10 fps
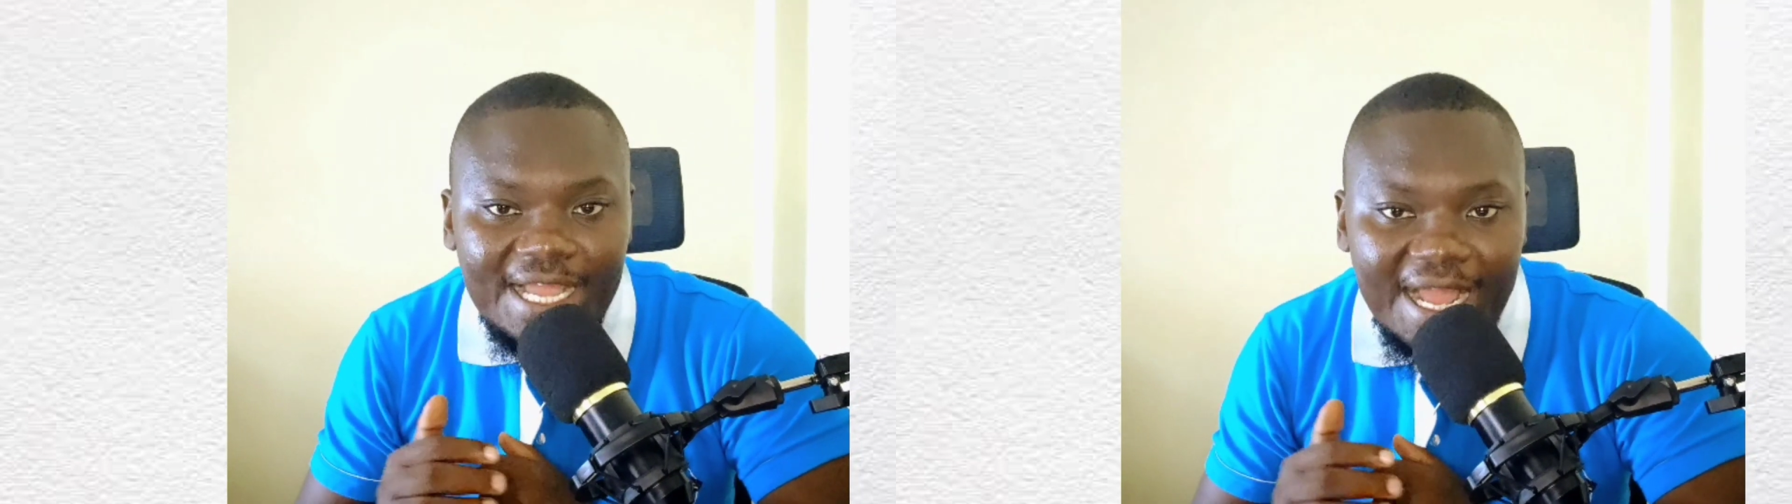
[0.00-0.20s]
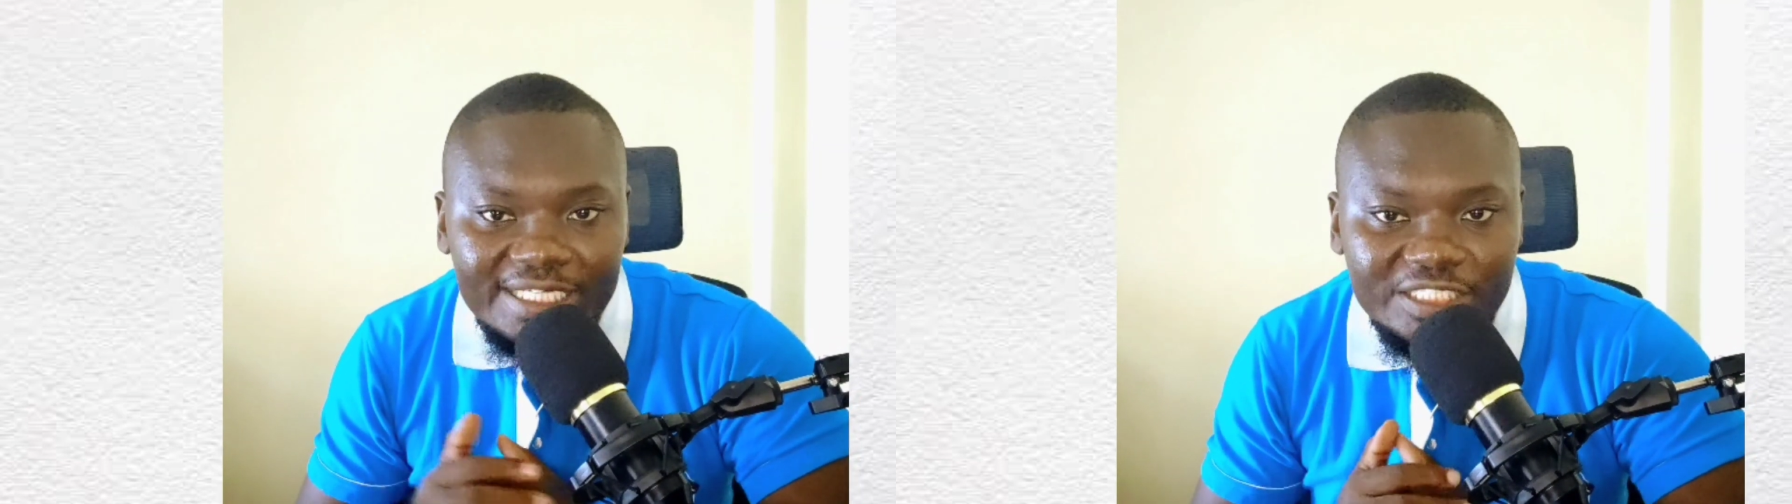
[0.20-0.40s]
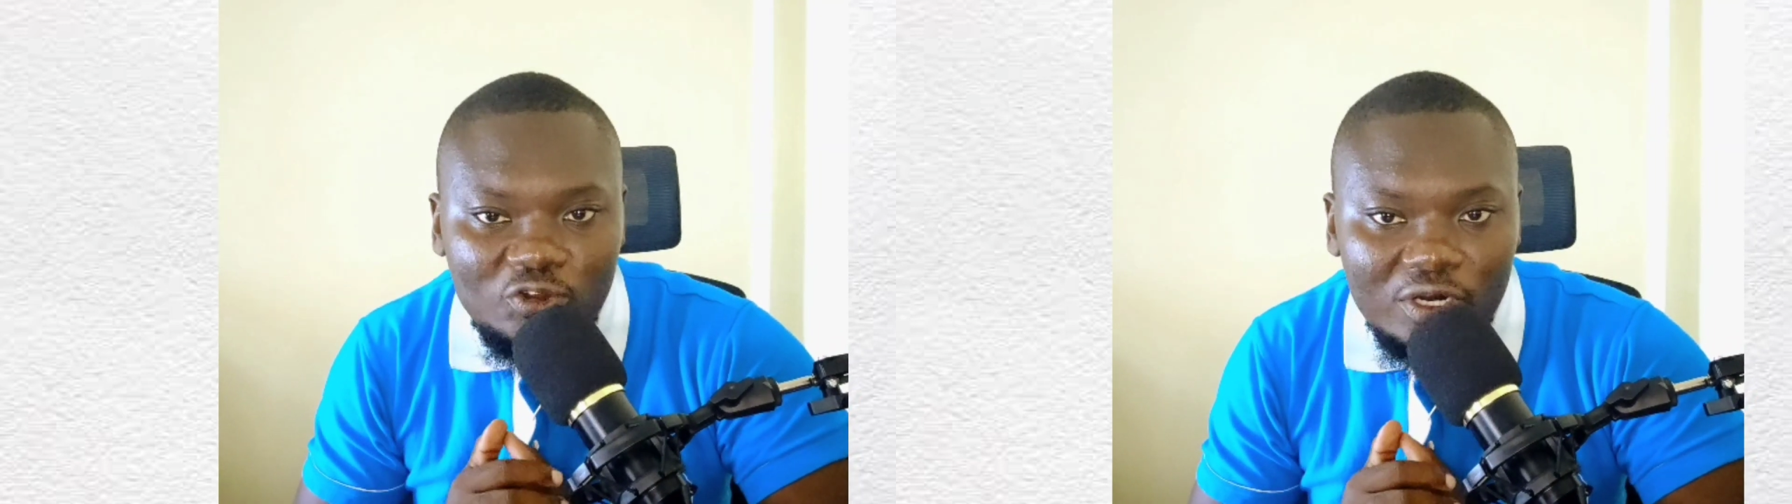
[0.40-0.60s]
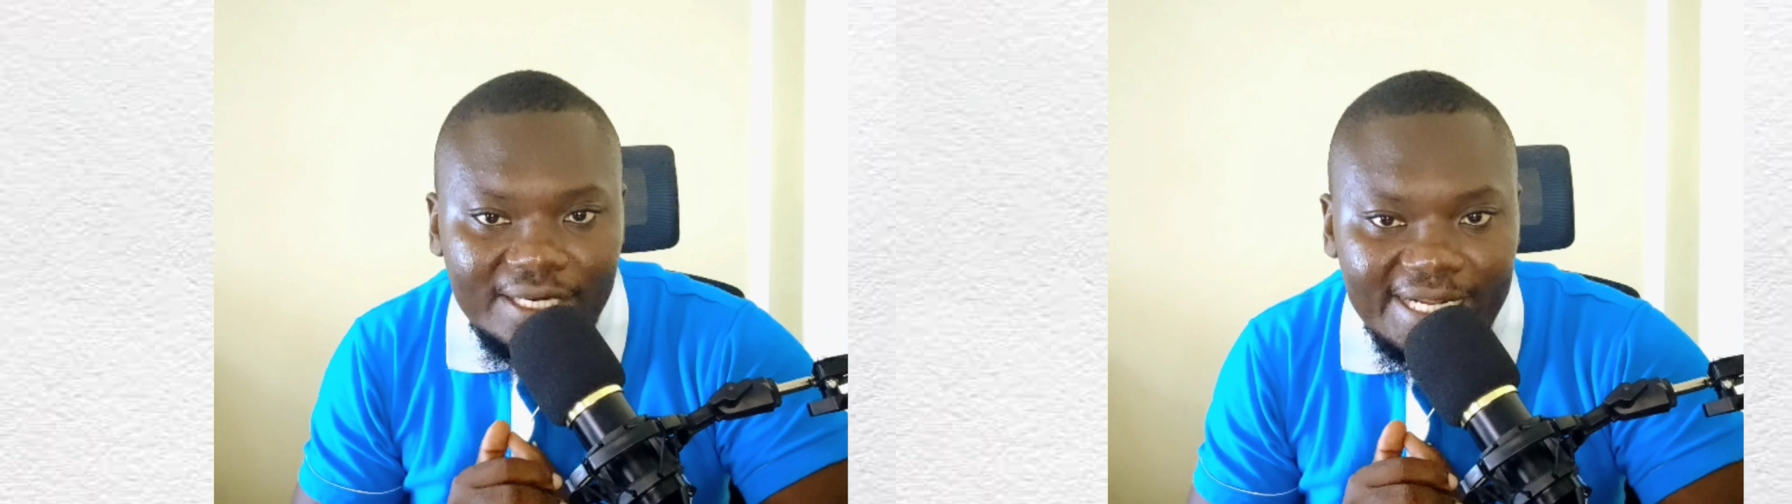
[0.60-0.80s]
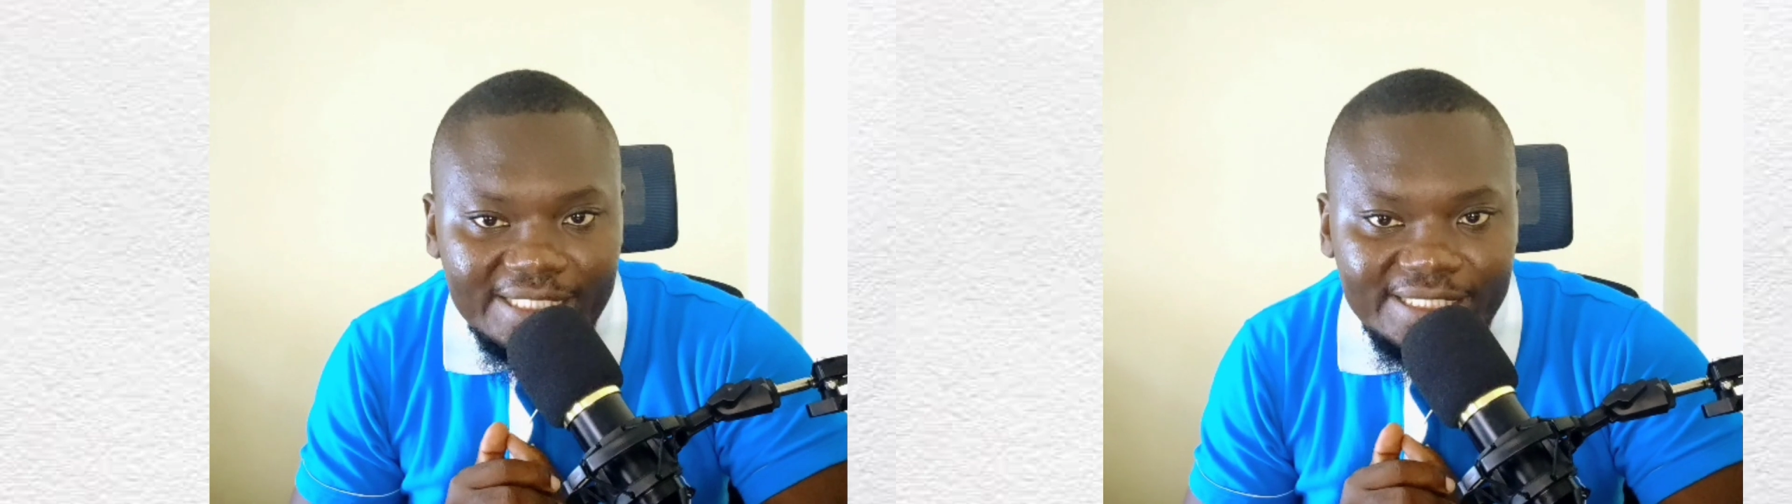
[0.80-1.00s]
article
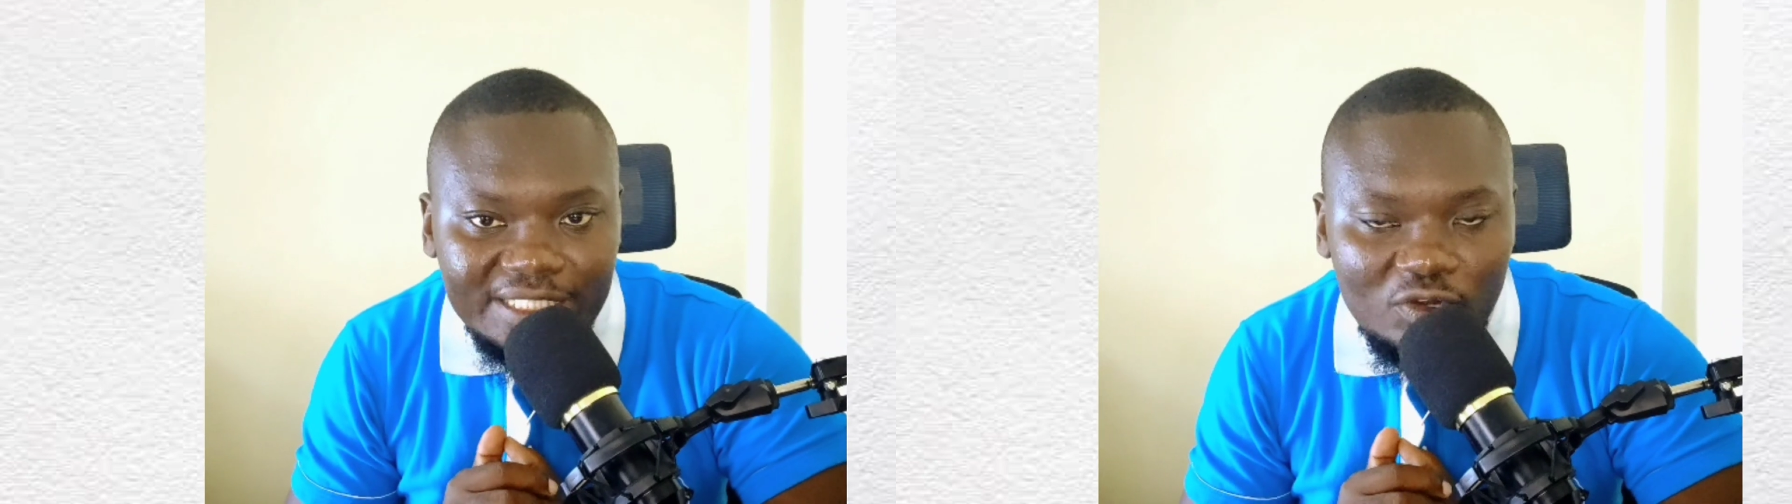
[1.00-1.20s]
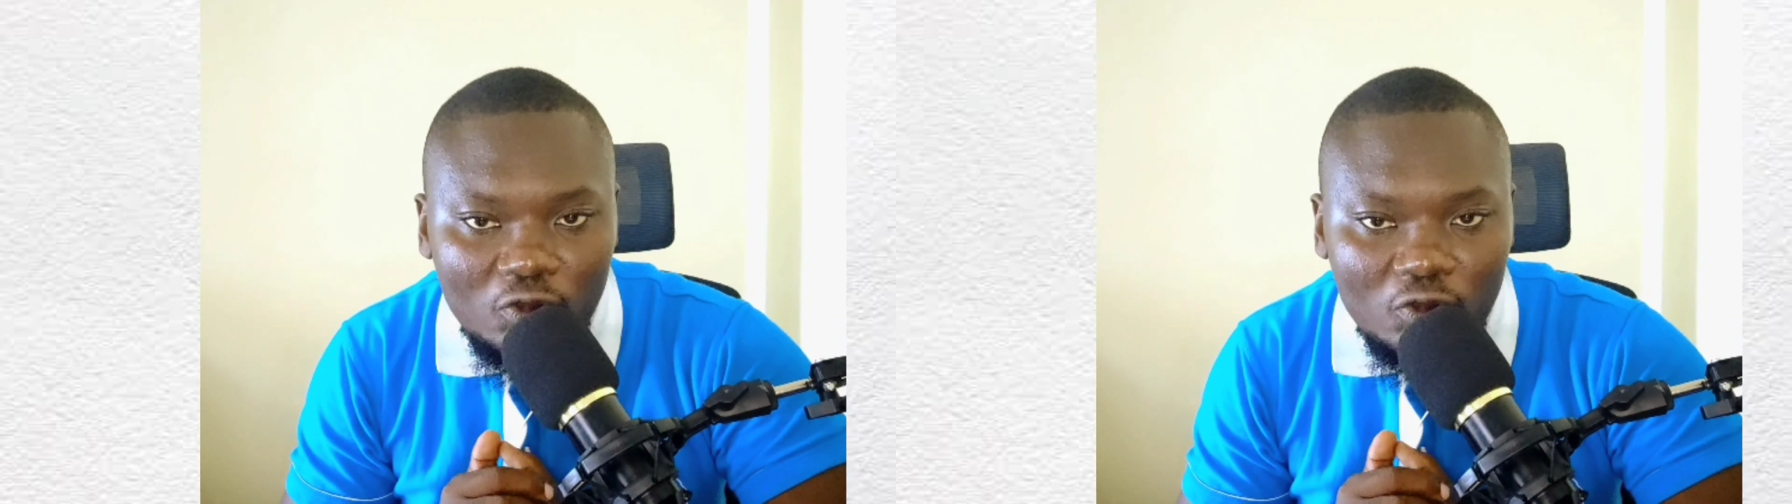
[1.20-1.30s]
writing